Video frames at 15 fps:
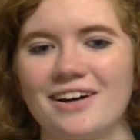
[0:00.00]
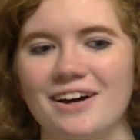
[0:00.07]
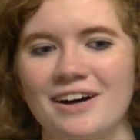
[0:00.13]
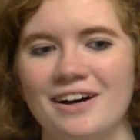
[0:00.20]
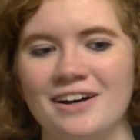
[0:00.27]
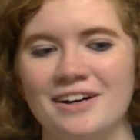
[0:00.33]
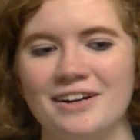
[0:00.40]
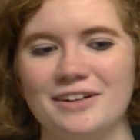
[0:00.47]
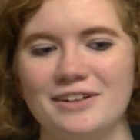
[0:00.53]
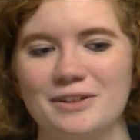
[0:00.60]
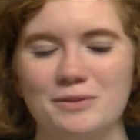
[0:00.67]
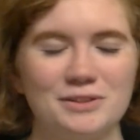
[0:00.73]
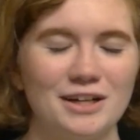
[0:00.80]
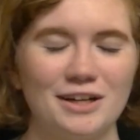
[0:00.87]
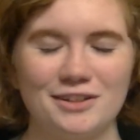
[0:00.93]
Uh, it
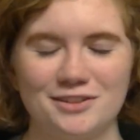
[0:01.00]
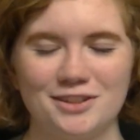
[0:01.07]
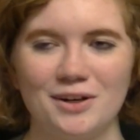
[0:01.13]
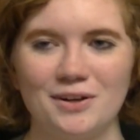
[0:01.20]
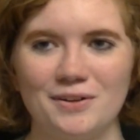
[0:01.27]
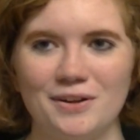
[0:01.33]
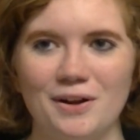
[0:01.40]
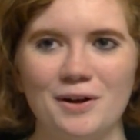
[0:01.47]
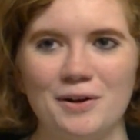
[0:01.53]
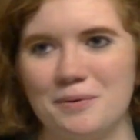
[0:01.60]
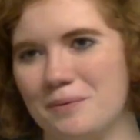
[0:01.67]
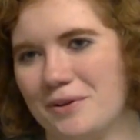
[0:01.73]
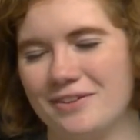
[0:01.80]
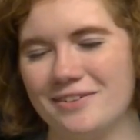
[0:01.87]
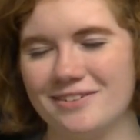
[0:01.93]
was not subtle at all,
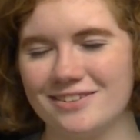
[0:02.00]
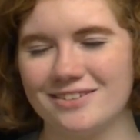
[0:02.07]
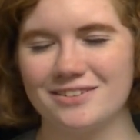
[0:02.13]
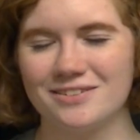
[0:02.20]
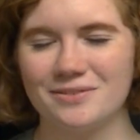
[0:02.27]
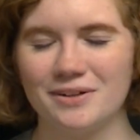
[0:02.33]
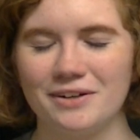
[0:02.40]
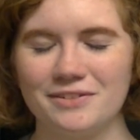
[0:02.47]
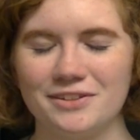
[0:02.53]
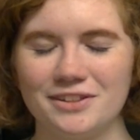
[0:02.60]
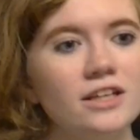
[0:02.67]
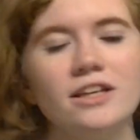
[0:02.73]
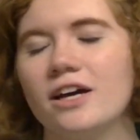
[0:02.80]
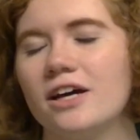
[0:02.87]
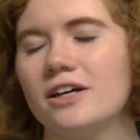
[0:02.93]
but it's whatever.
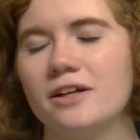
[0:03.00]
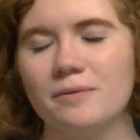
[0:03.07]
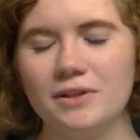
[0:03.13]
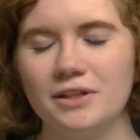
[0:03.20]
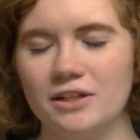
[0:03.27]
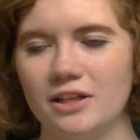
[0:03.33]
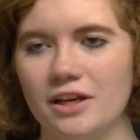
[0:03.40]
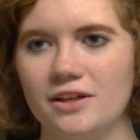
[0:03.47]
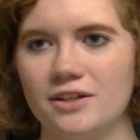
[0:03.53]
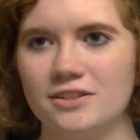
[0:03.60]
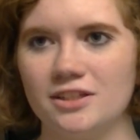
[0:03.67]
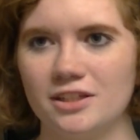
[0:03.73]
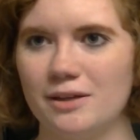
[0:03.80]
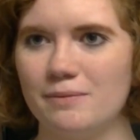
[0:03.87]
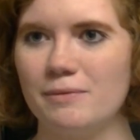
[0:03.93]
Yeah, I mean, like I
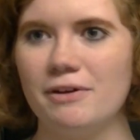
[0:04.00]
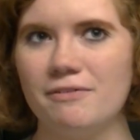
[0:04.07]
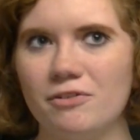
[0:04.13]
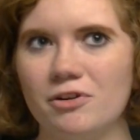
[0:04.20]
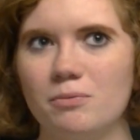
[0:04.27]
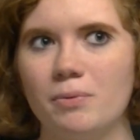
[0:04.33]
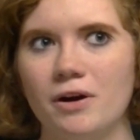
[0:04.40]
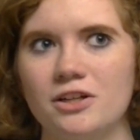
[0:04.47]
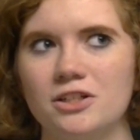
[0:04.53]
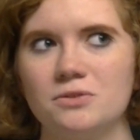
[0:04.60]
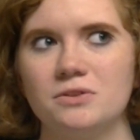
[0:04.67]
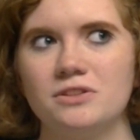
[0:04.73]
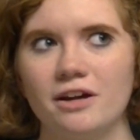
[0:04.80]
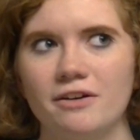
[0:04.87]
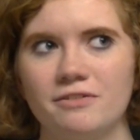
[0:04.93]
said, like my favorite parts
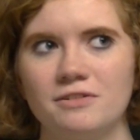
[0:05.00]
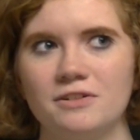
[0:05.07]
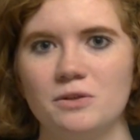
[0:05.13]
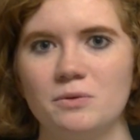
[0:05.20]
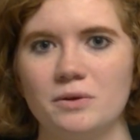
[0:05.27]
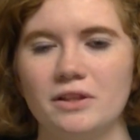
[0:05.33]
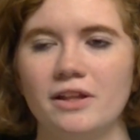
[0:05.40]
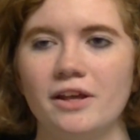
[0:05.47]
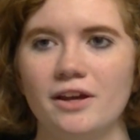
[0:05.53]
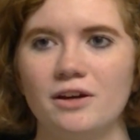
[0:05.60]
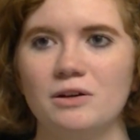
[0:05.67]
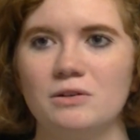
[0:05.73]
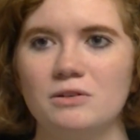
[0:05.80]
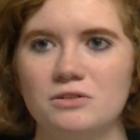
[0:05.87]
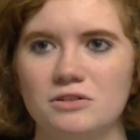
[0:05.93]
were definitely when
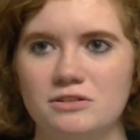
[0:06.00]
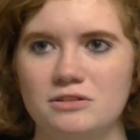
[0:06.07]
Leia